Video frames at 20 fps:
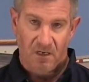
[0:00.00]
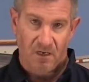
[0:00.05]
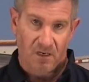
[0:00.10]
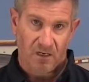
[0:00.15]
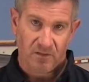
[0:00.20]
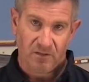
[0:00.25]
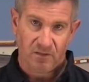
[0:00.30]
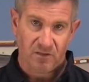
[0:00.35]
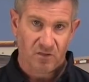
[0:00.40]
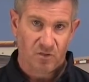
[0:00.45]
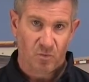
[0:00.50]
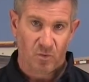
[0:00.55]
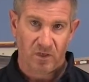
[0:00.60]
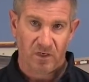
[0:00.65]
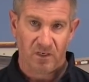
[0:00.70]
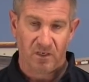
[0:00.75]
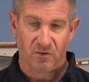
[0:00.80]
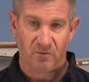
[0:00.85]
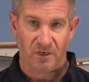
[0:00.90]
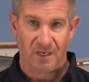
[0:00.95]

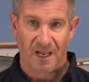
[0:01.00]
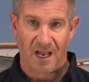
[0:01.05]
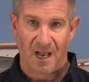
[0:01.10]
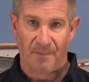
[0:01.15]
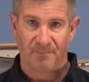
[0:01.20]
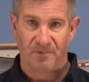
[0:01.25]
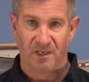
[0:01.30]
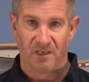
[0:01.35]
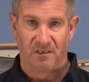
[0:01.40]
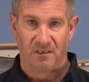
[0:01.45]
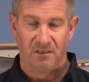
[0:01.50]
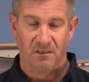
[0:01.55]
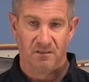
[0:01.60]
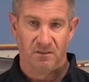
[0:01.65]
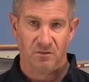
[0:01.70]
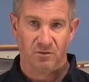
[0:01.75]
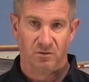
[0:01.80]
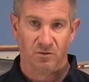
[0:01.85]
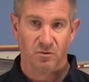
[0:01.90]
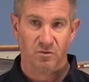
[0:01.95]
120 degree optic,
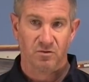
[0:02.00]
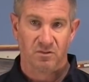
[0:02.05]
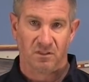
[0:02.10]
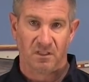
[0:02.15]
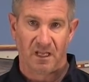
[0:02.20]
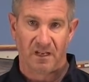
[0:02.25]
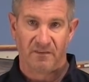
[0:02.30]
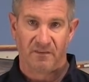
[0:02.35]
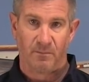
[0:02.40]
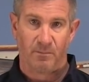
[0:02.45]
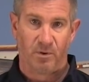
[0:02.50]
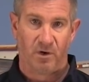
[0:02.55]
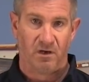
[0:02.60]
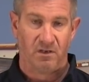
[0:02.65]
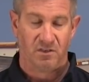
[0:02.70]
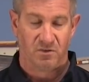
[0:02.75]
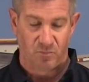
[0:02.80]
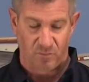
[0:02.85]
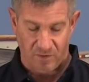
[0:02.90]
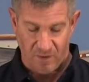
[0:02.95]
you lose a lot of the punch.